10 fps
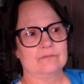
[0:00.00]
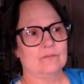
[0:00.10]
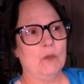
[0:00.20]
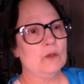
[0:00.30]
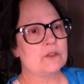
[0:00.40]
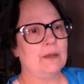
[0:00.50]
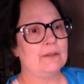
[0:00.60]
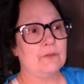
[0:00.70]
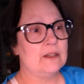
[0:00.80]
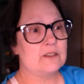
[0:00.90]
Most of my
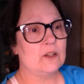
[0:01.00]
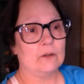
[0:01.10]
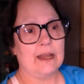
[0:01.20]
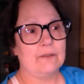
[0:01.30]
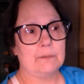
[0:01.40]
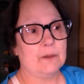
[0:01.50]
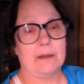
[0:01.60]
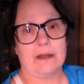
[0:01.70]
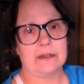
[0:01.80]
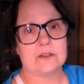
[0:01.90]
friends don't have upper
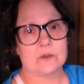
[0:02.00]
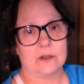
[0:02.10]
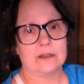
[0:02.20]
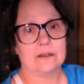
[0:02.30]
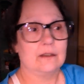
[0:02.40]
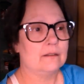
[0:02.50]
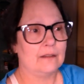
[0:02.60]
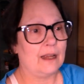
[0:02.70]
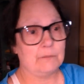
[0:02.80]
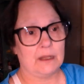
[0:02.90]
body strength.
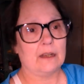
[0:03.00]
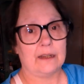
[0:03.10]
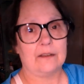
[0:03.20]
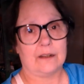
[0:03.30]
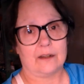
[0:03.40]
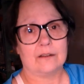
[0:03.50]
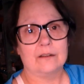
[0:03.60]
I'm lucky there.